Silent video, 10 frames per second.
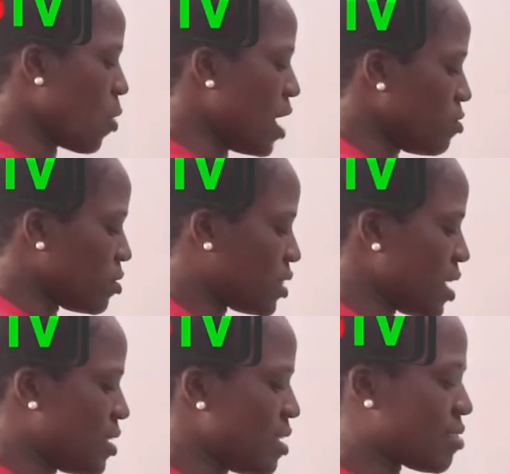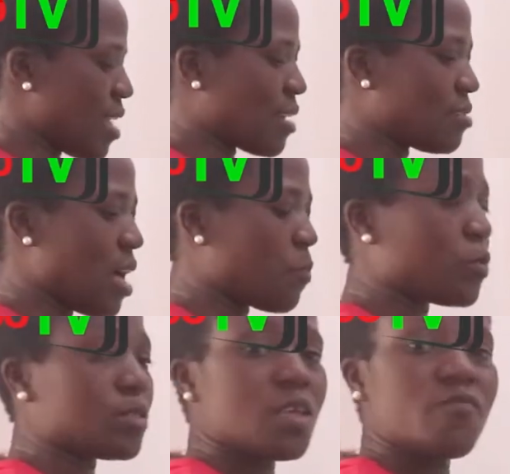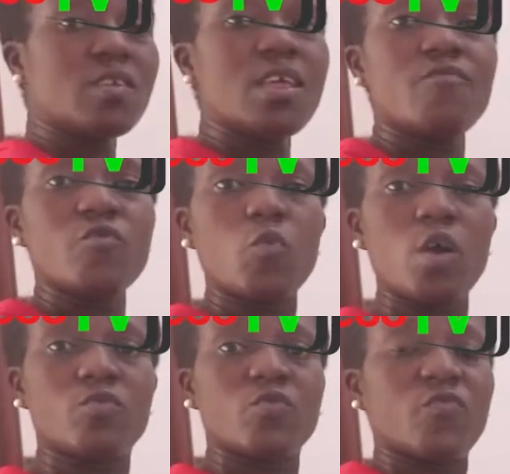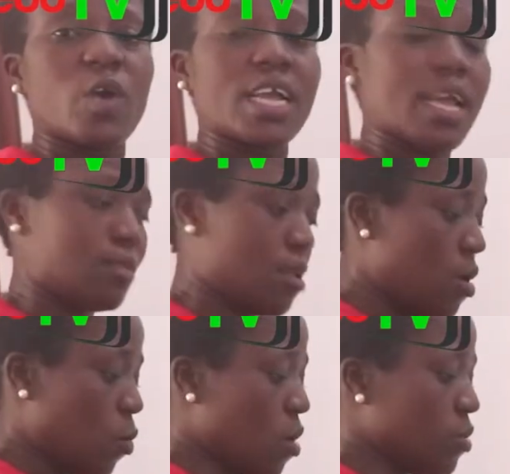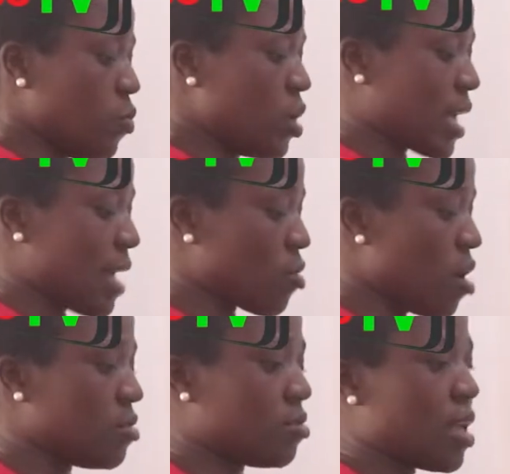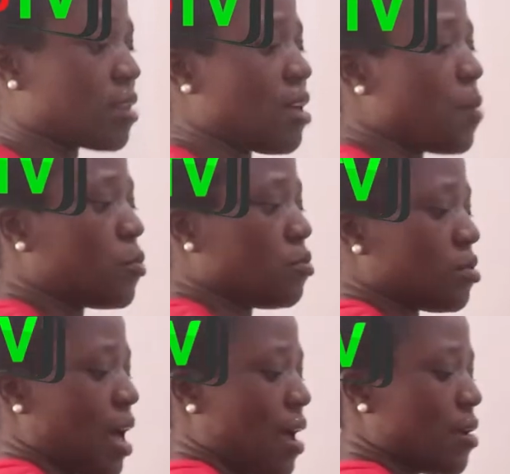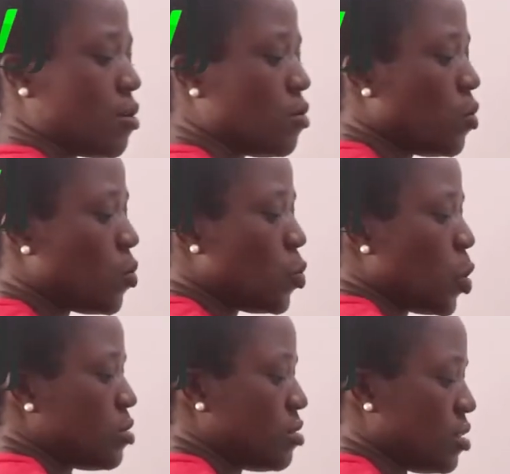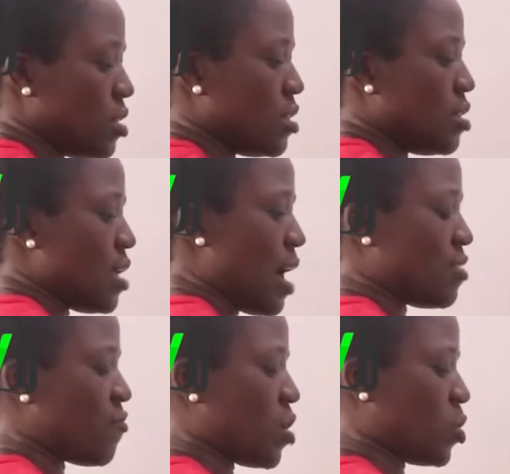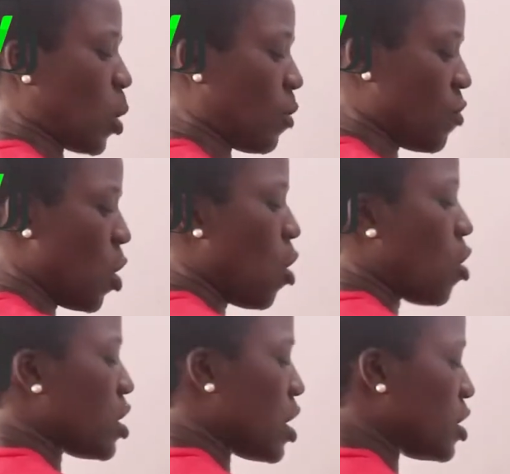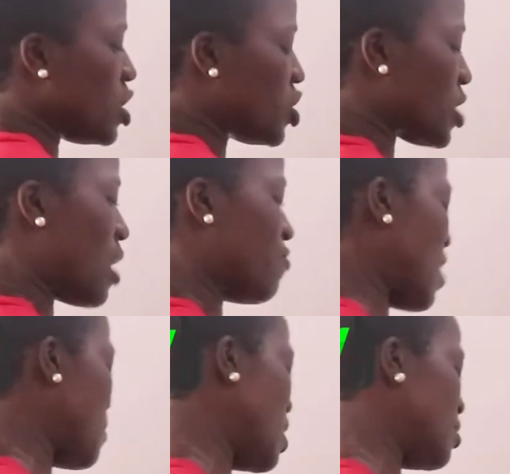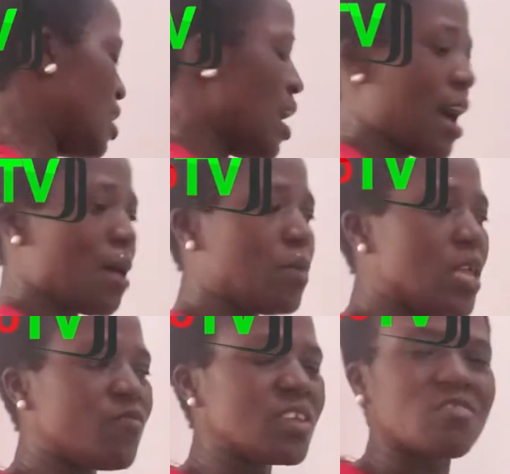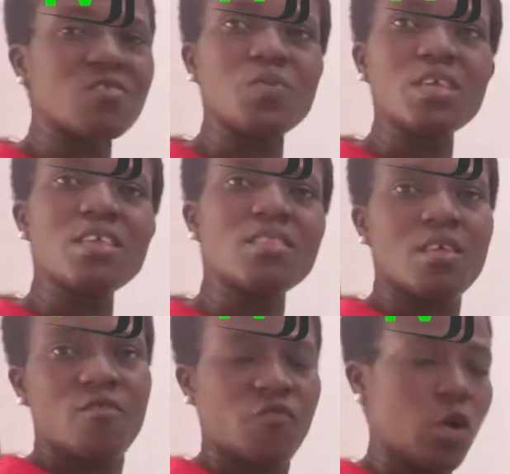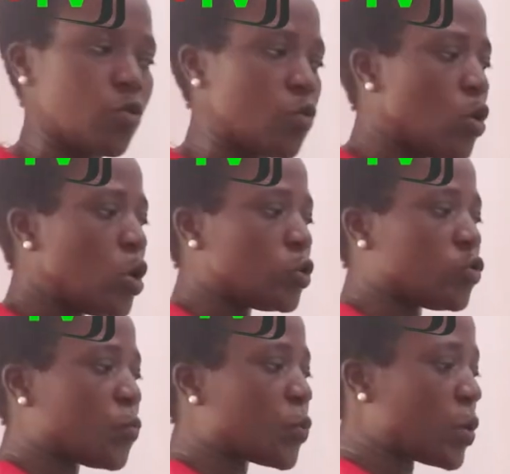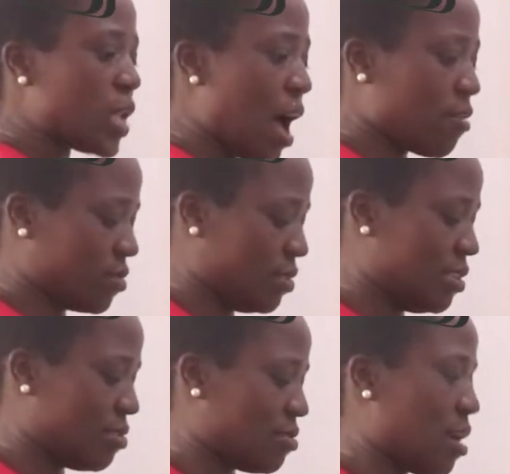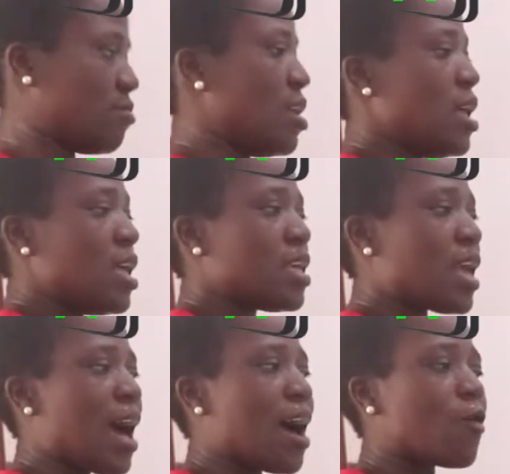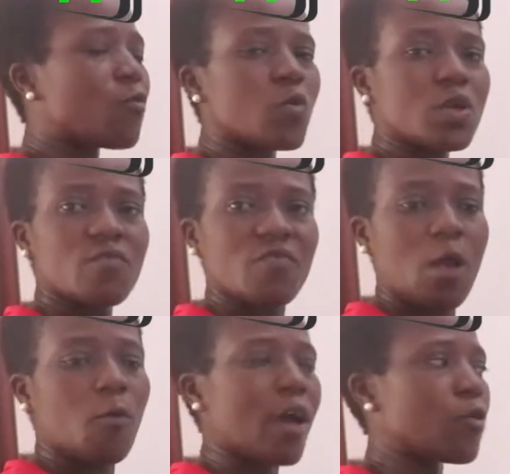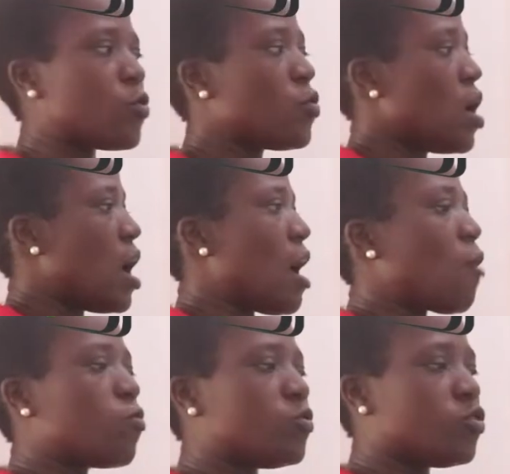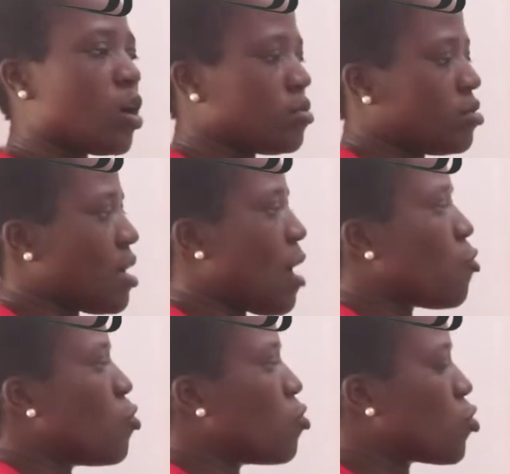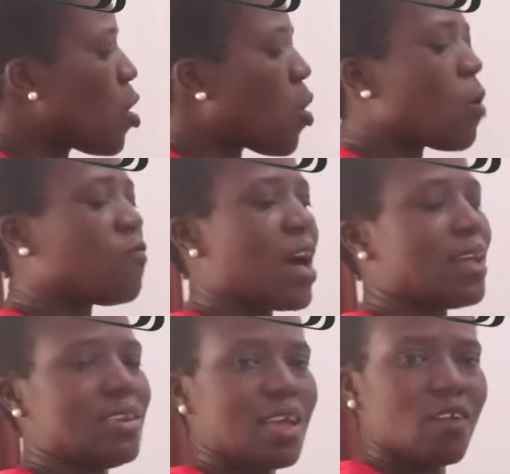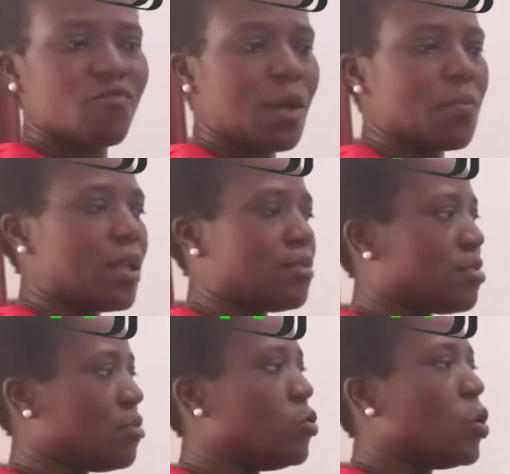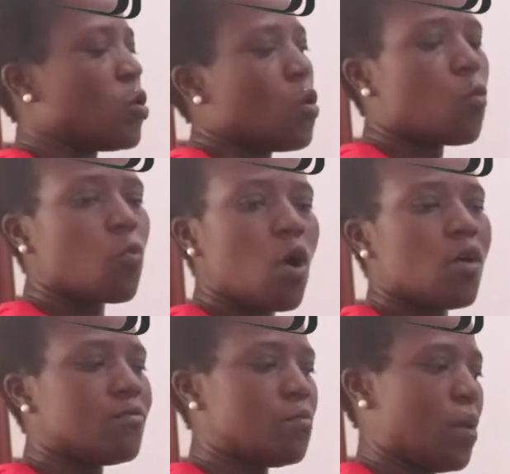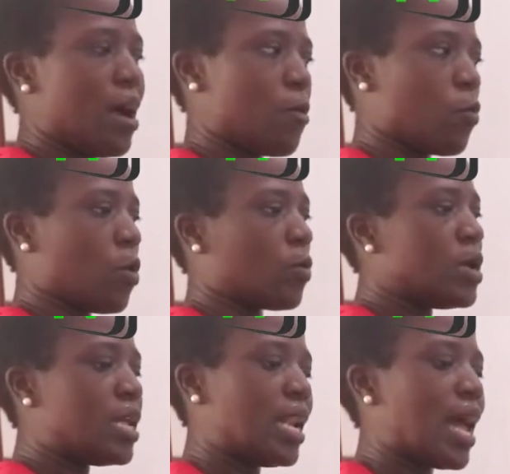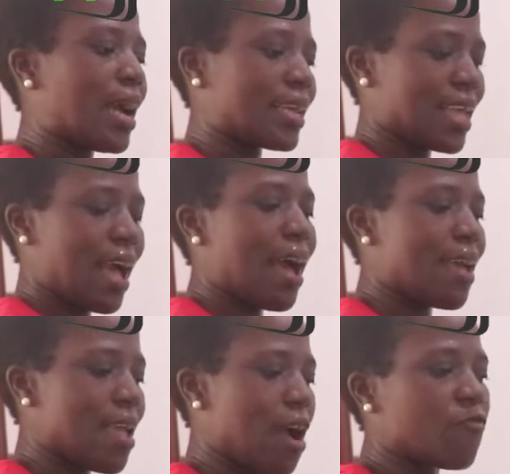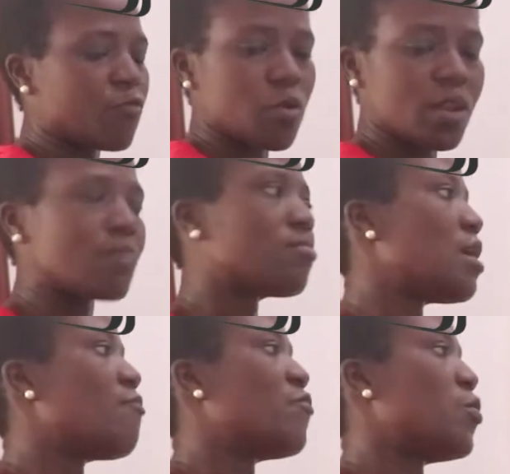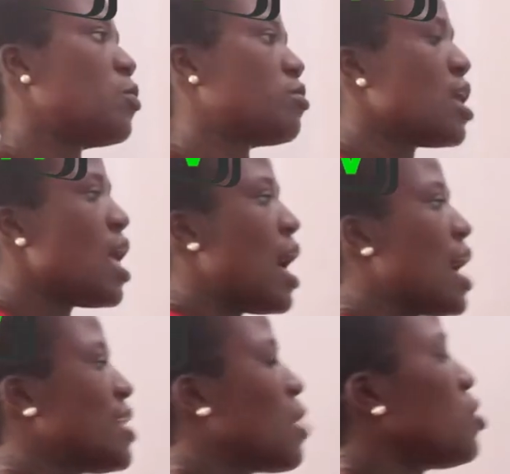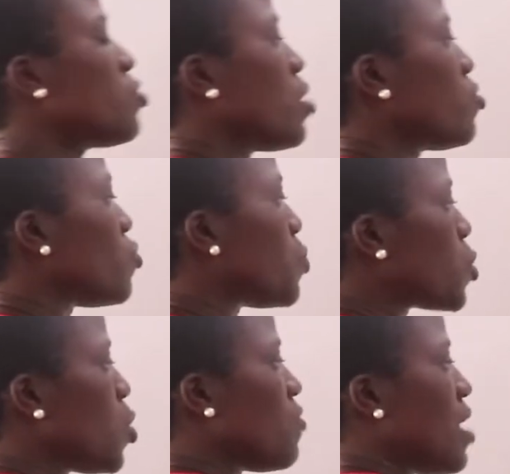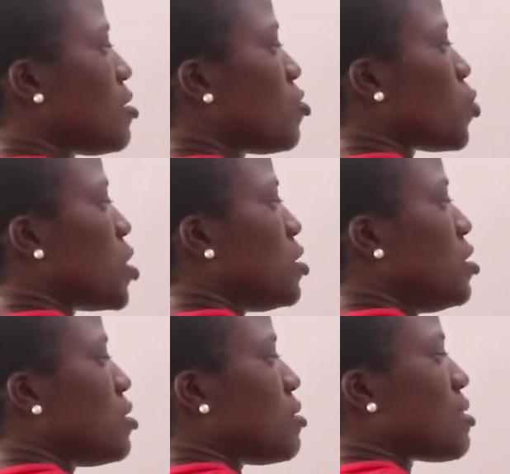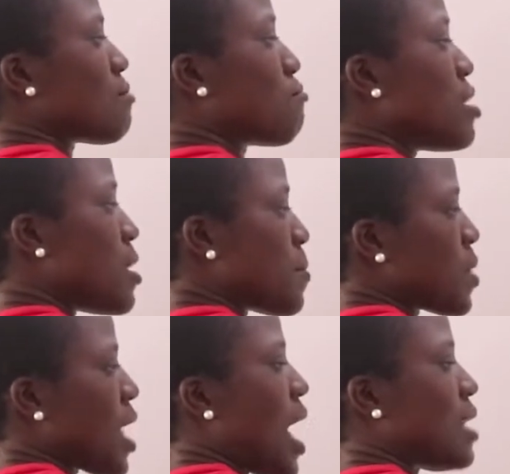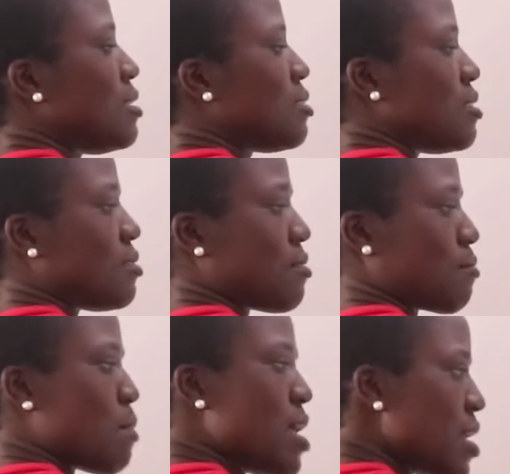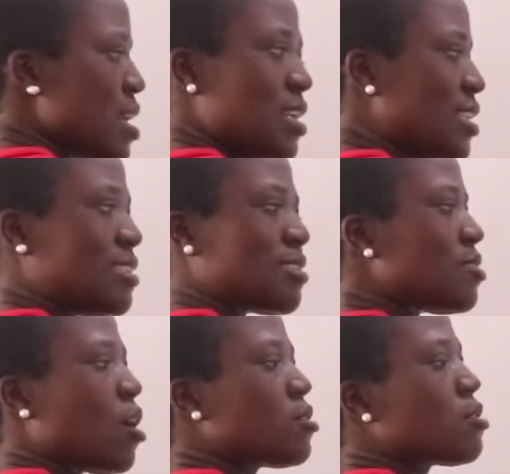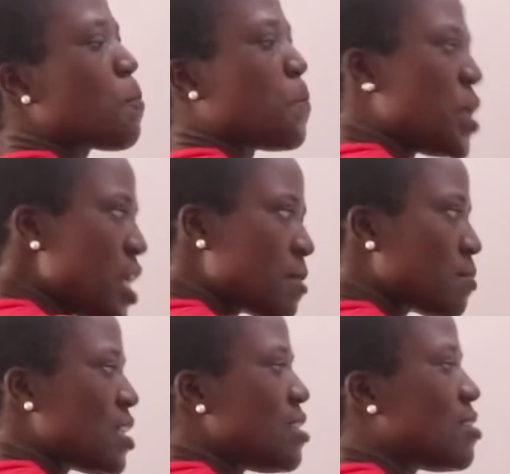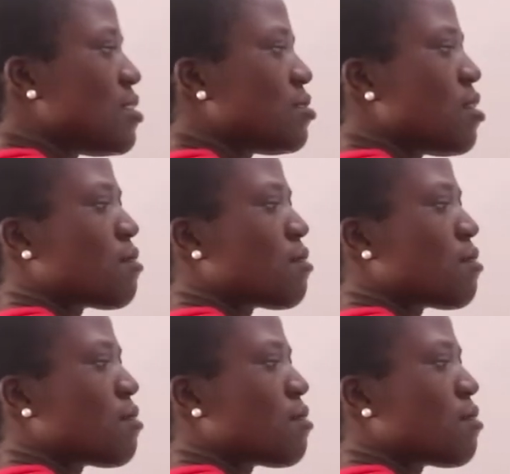when you see these examples, even if you want to forget, when you look at all these examples I wrote at the front of each alphabet, I believe it will be easy for you to pronounce the sound. If I were you, I will go over the alphabet, one by one, like I have pronounced them for us. And I want us to go over this one. This is B, and this is B. It is not P, it is